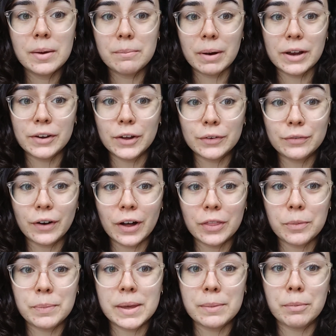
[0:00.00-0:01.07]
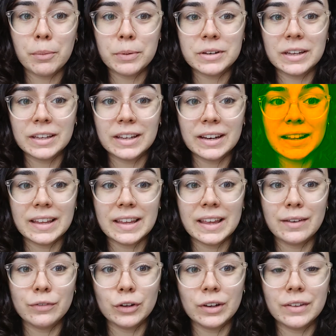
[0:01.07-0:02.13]
But I know for other people, particularly
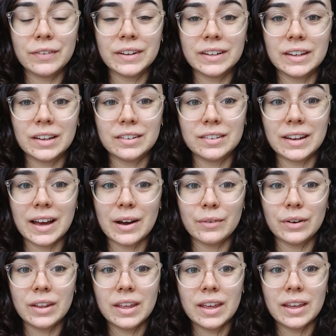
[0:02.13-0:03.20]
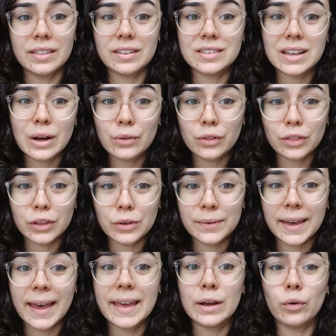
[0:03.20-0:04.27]
if you're living down in the south of the
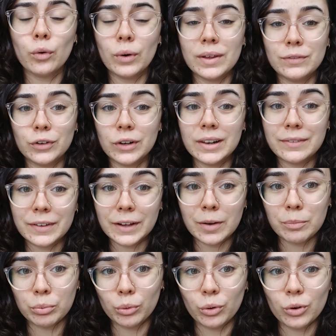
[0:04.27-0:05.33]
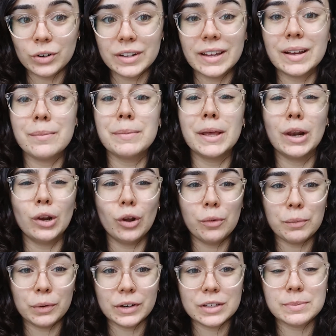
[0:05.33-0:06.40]
UK or if you're living abroad, it can be a lot
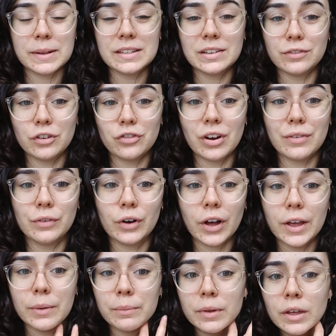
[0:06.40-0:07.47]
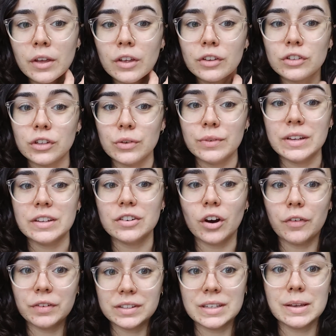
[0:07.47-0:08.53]
more expensive to travel home. So you need to
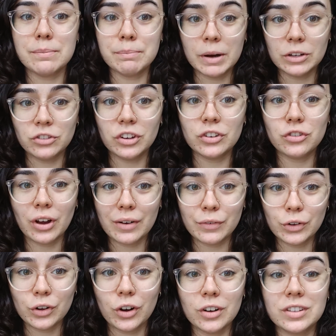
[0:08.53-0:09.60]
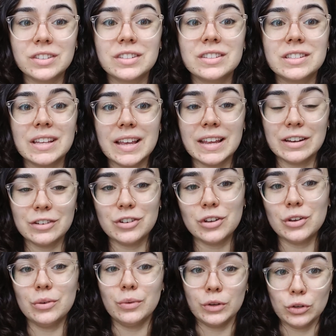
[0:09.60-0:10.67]
obviously budget travel costs
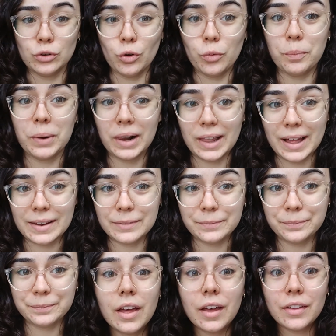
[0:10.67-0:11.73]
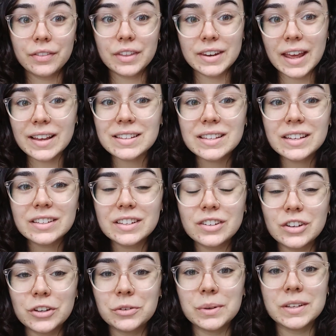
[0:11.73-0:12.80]
into your plan. The next thing to
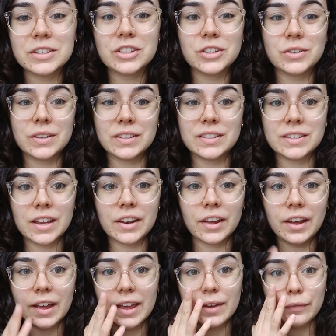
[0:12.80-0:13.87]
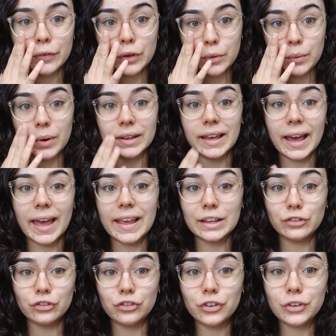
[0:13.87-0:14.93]
do is to consider, if you get a
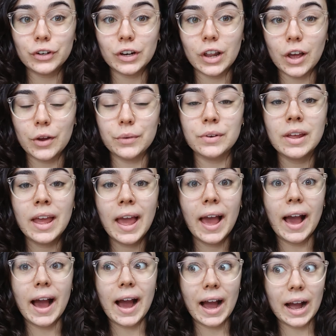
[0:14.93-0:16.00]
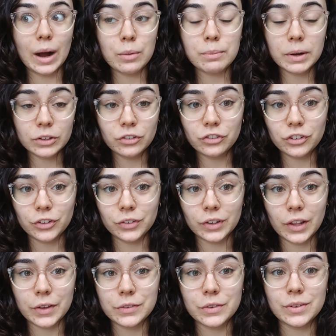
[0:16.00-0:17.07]
student loan, how much student
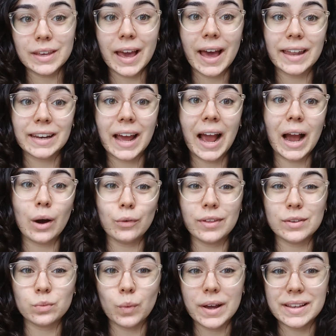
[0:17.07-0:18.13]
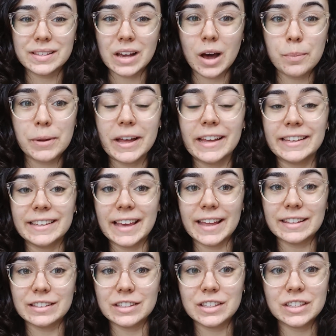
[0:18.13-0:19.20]
loan you get and how this weighs up
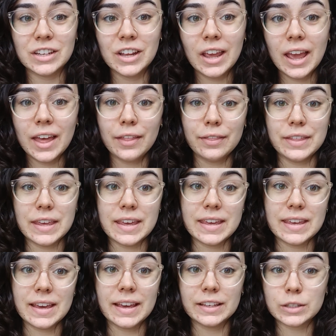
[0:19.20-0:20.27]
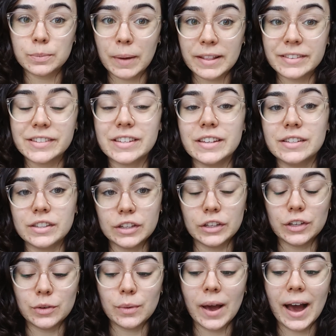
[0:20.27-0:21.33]
against the expenses
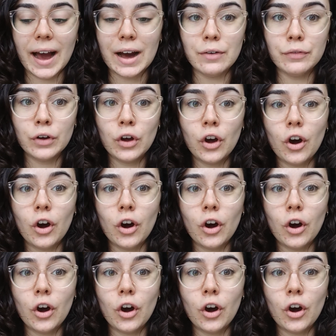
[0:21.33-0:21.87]
that you have.